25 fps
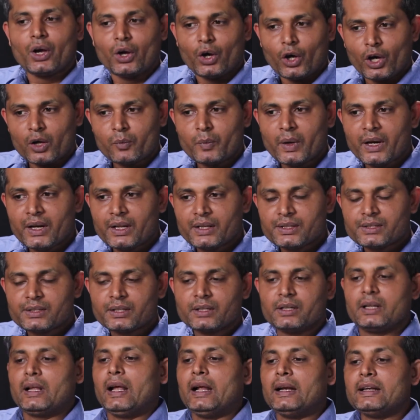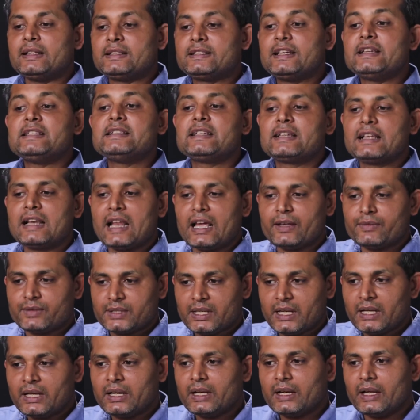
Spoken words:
urbanization and changing lifestyle